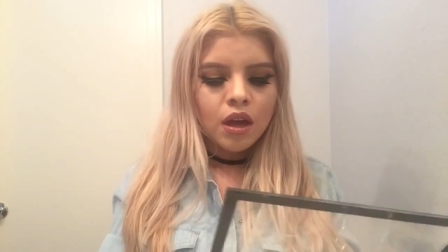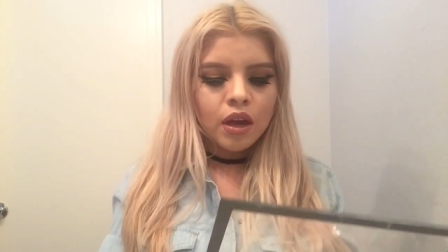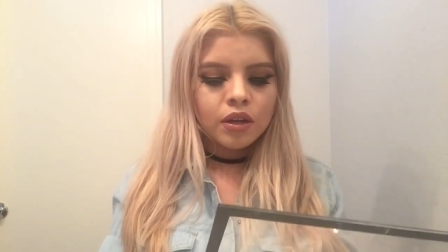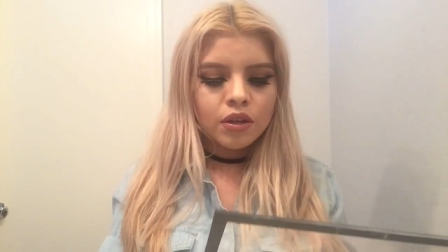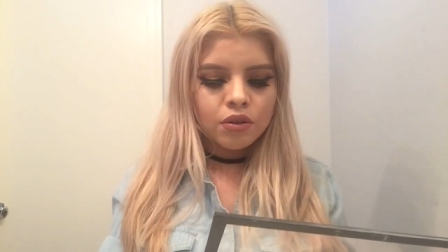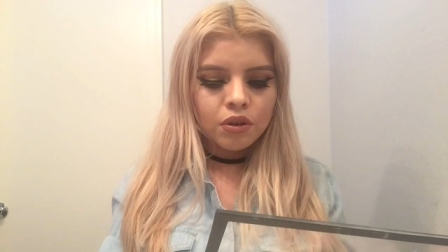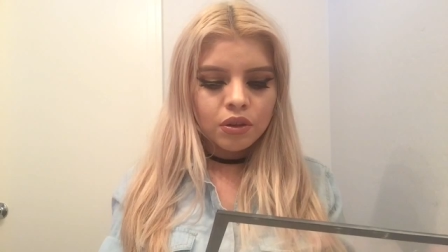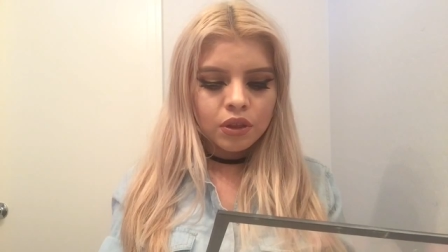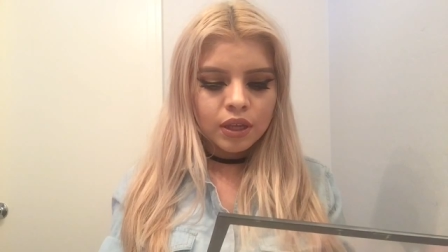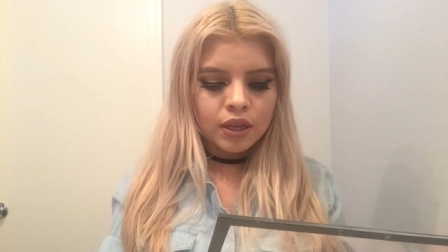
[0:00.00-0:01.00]
Another
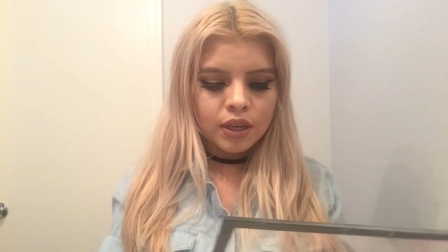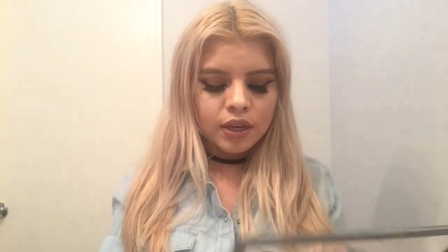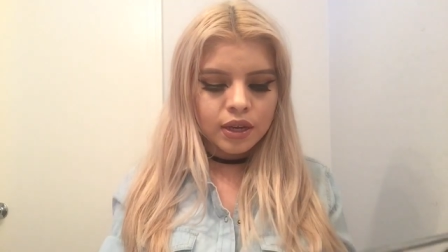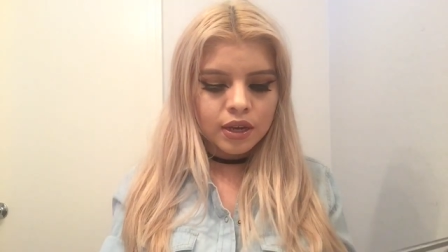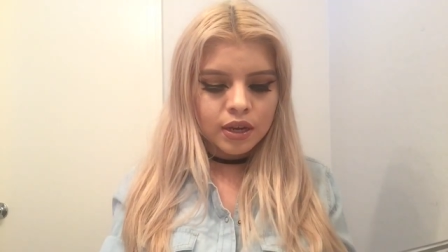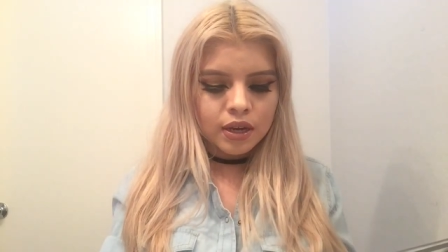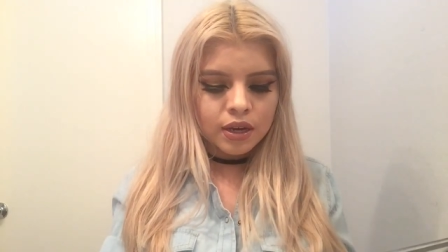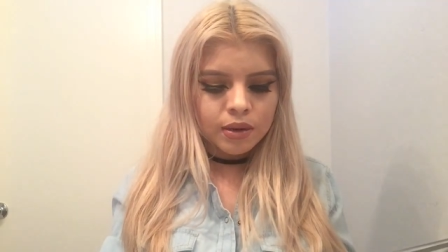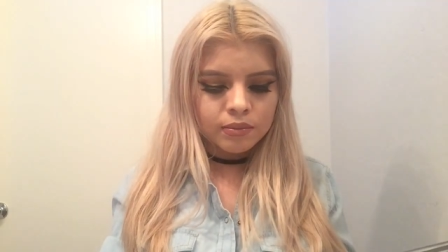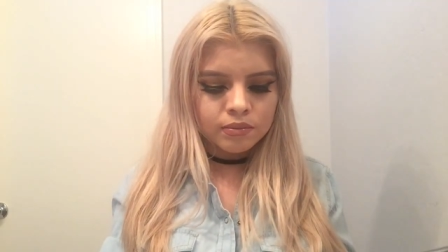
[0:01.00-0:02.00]
thing,
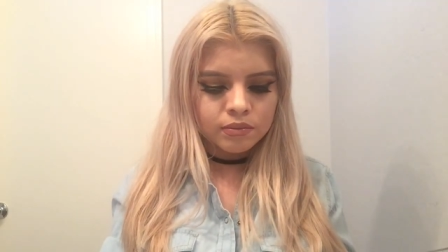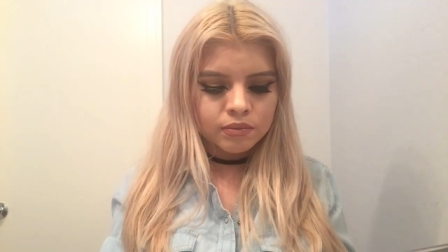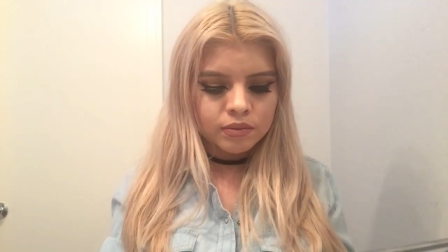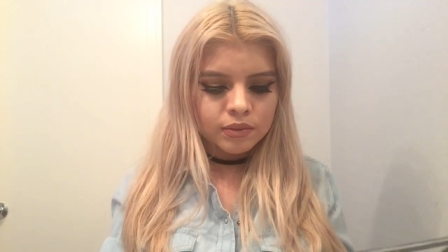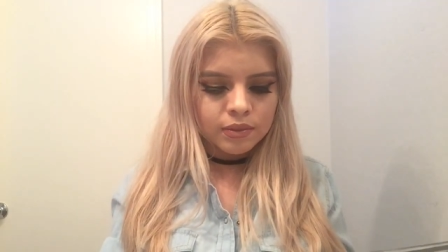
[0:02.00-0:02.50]
the